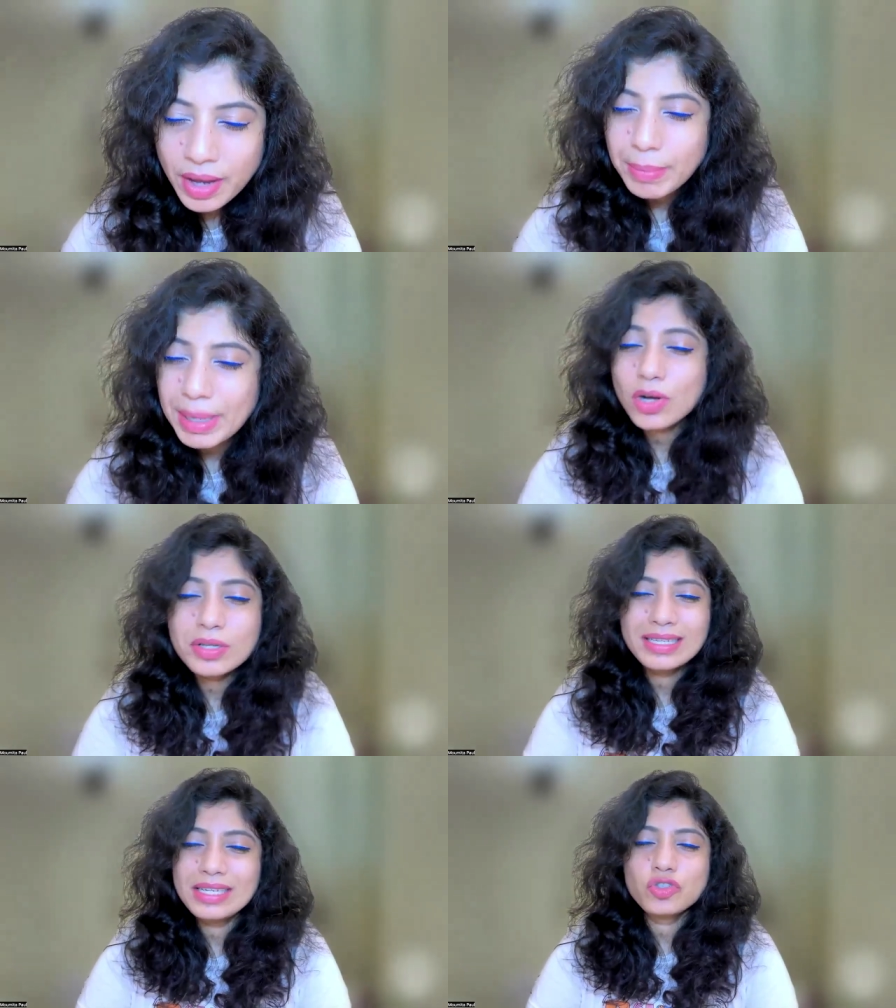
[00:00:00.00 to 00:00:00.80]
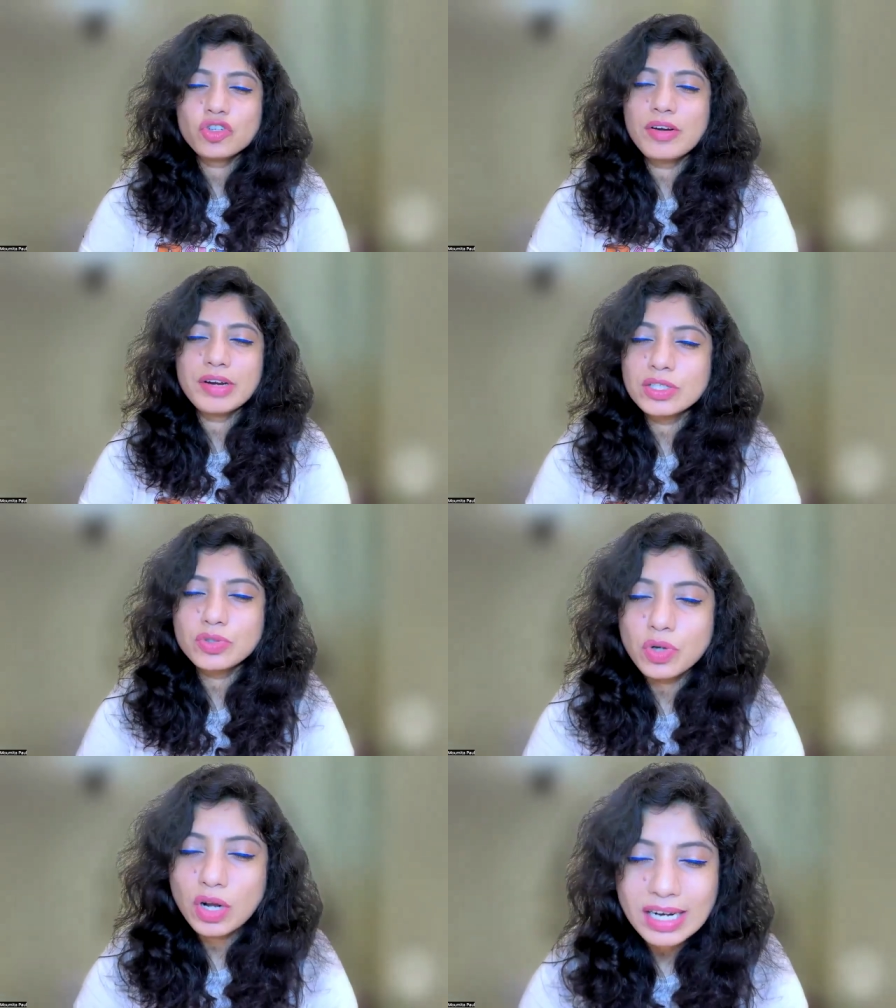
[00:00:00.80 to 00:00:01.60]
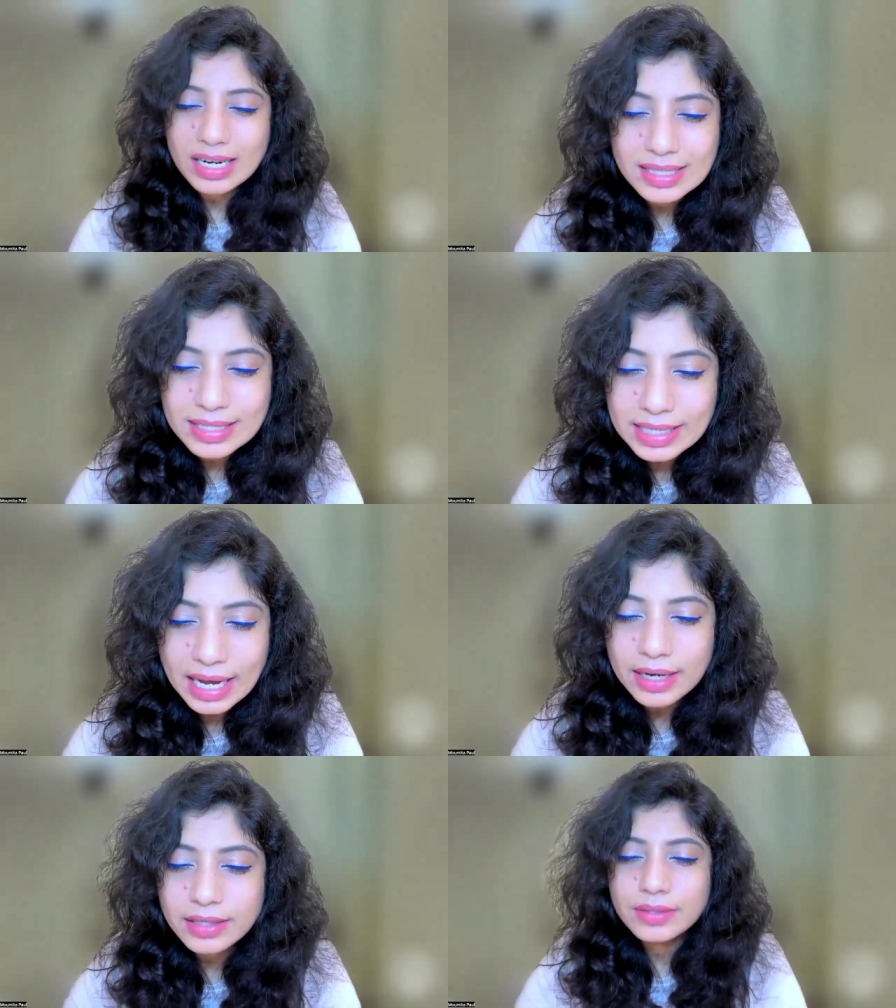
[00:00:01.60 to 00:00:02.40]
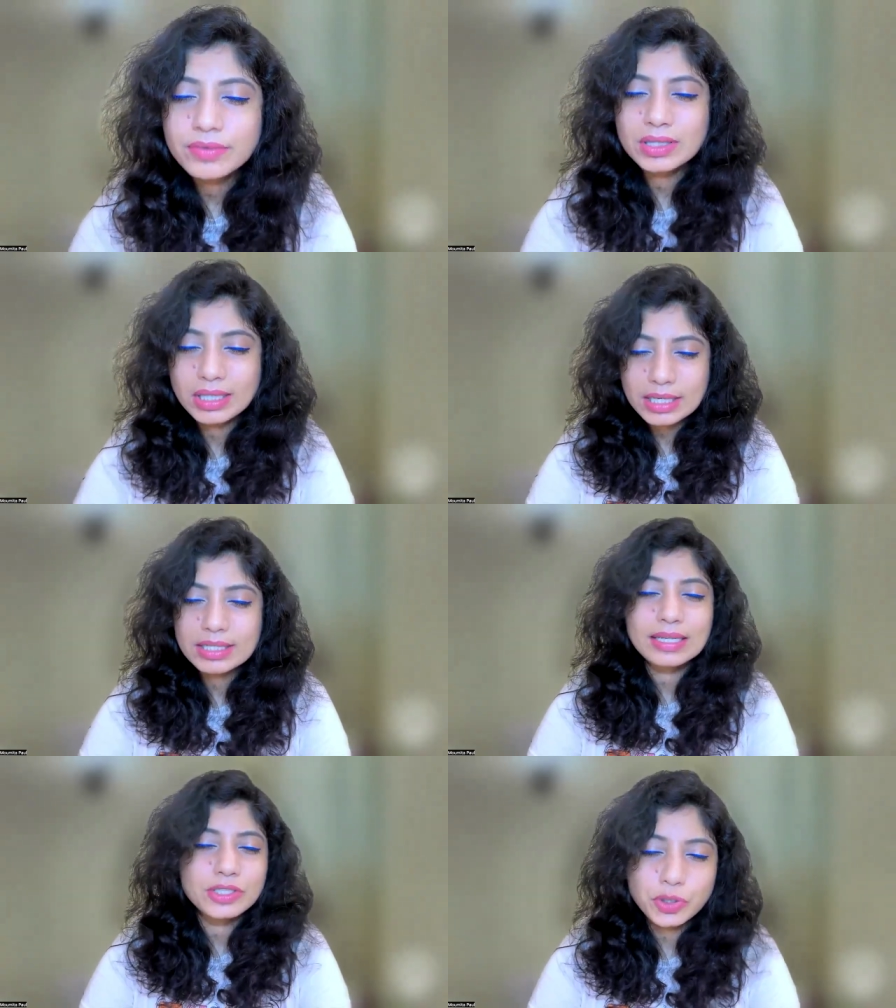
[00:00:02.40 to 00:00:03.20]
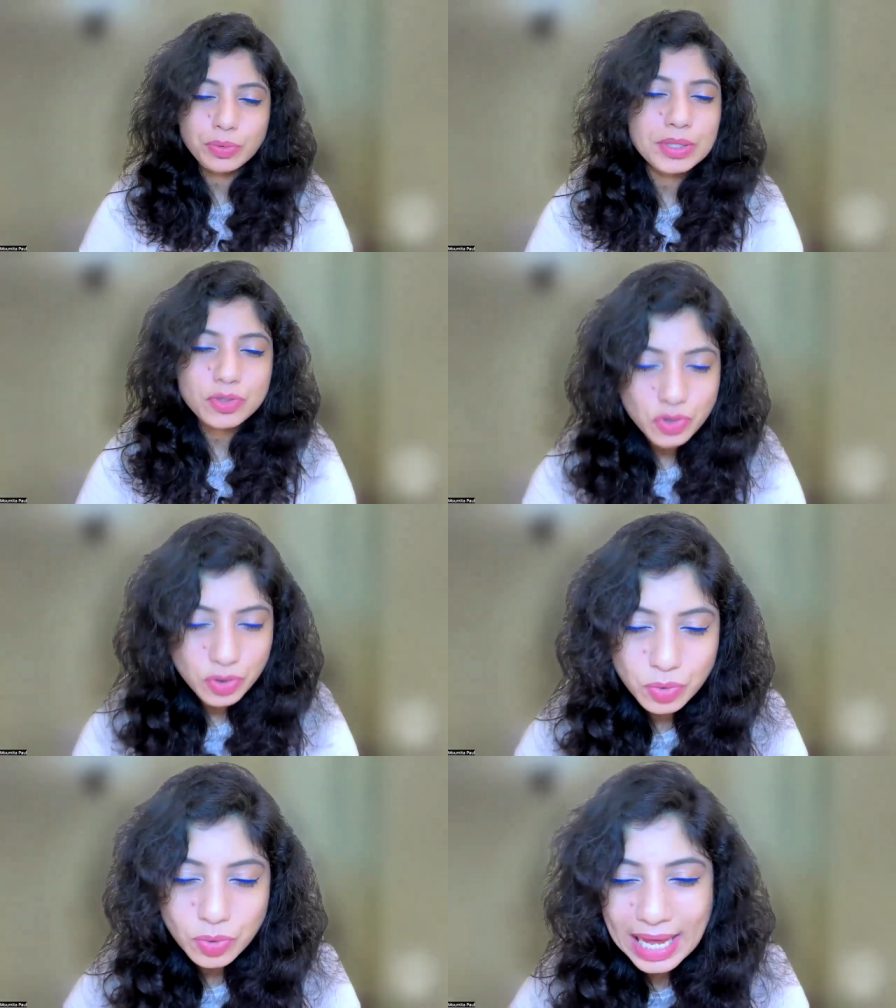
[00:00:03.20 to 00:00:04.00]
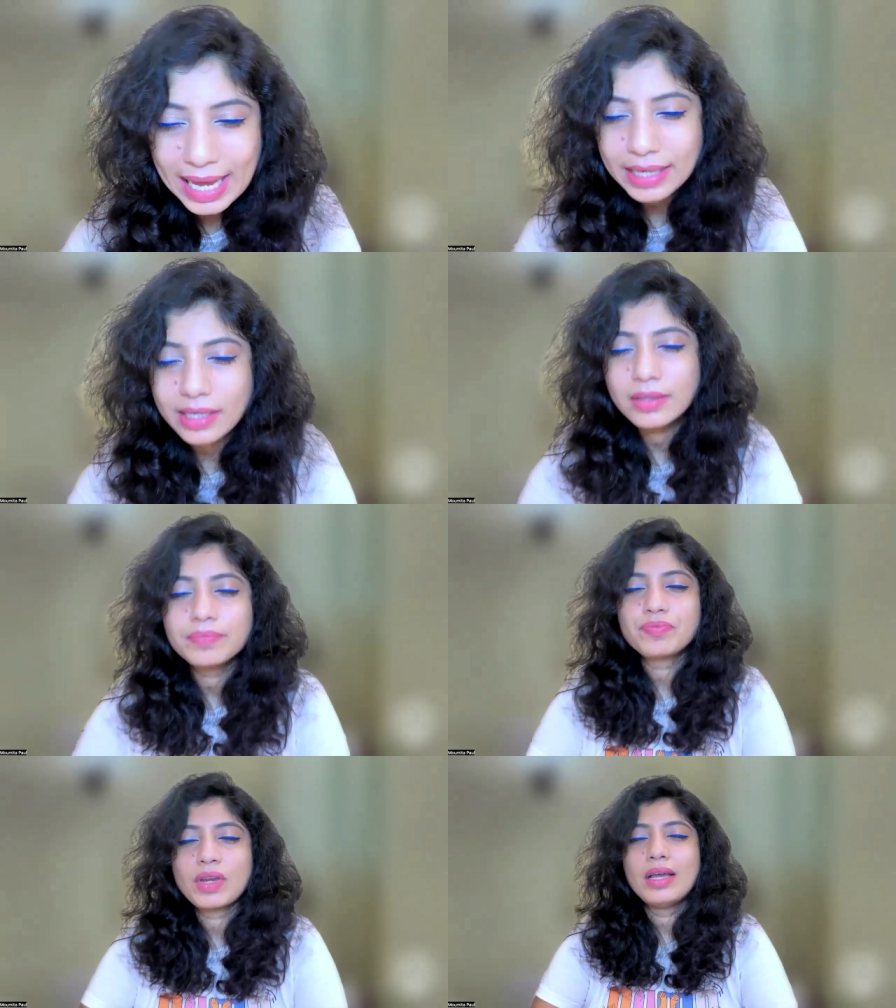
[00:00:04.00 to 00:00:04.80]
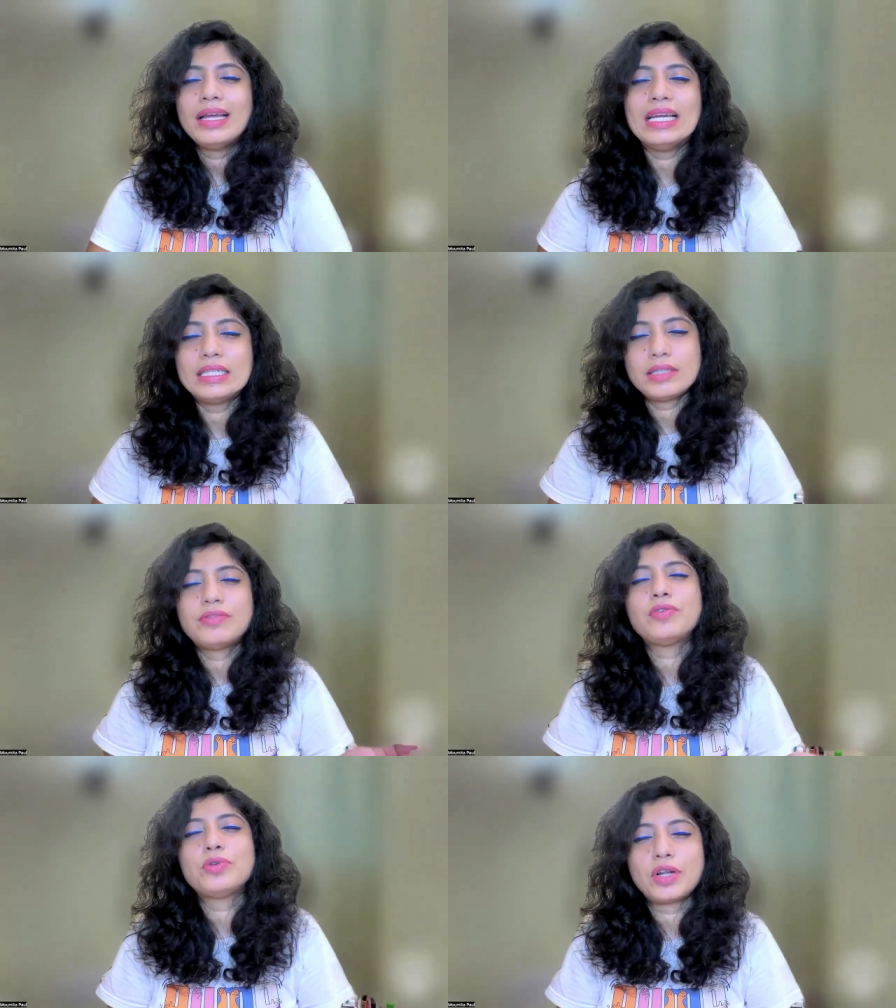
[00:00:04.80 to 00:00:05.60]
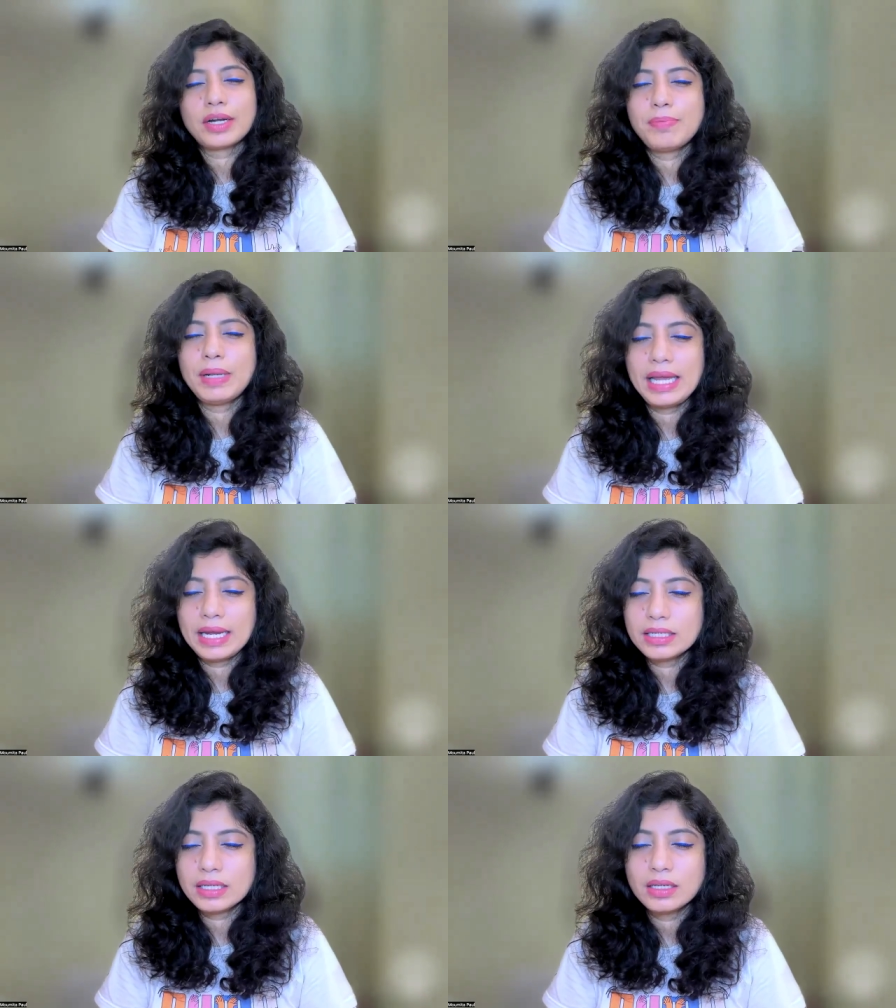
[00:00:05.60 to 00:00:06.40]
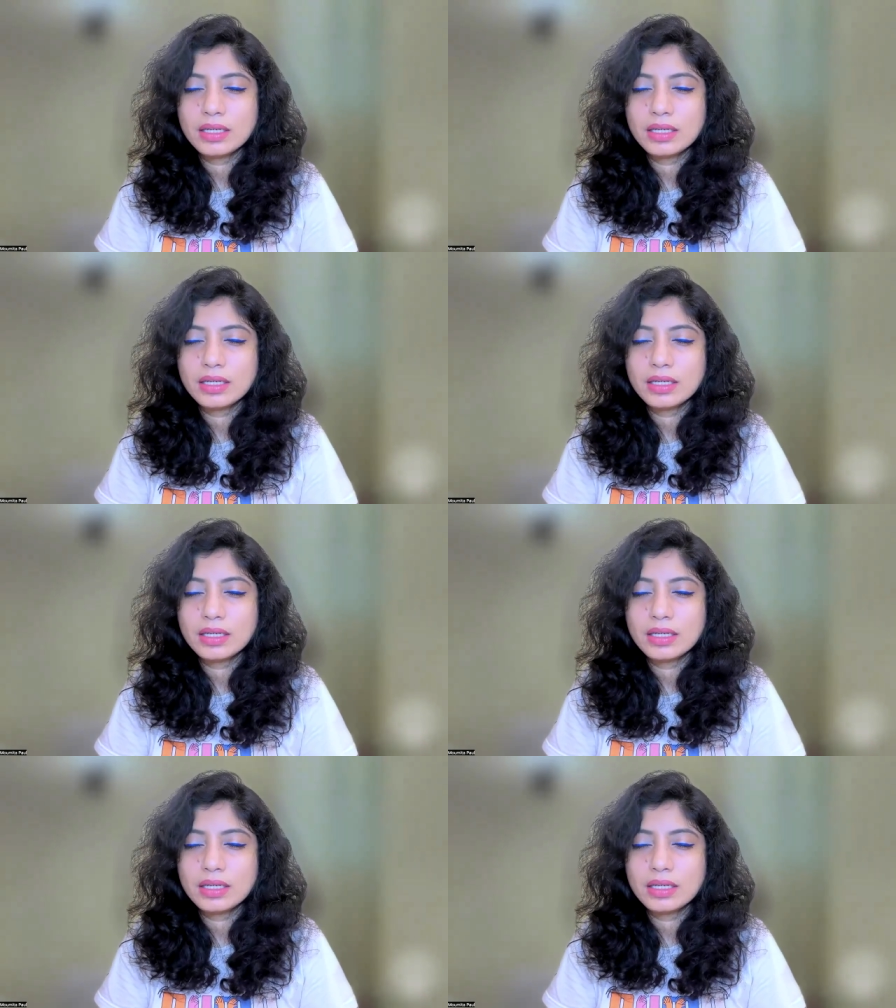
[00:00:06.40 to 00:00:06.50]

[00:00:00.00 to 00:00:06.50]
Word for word: because these children do not understand the things that humans do, like eating food on a plate.